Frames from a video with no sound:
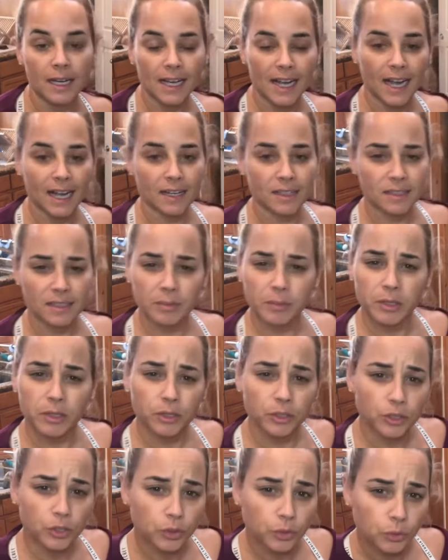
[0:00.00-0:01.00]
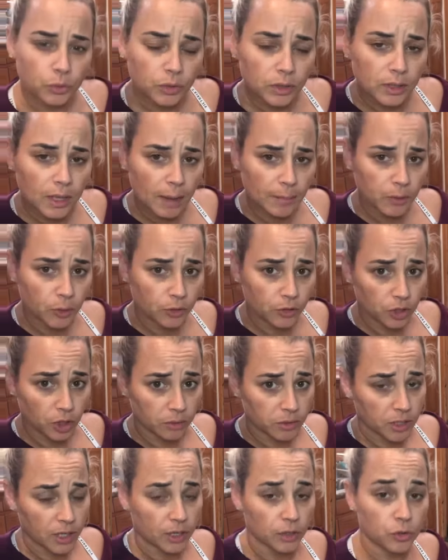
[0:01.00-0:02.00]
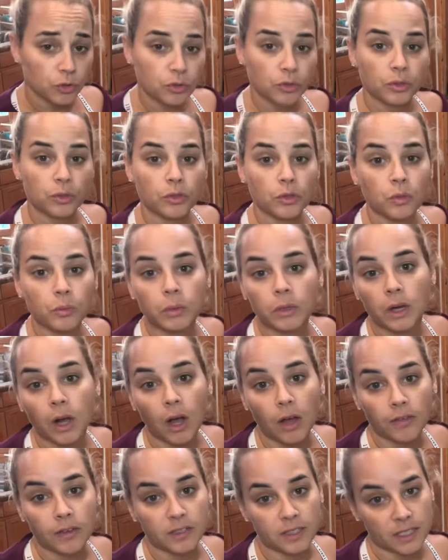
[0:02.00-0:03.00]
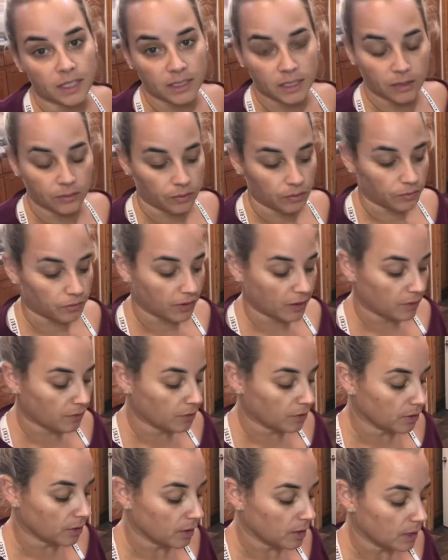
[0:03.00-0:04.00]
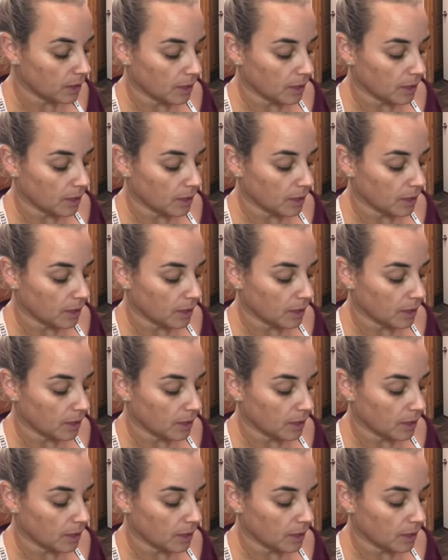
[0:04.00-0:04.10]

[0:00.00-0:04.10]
Kind of similar to the lamb loin chops that I usually do, but obviously a different flavor,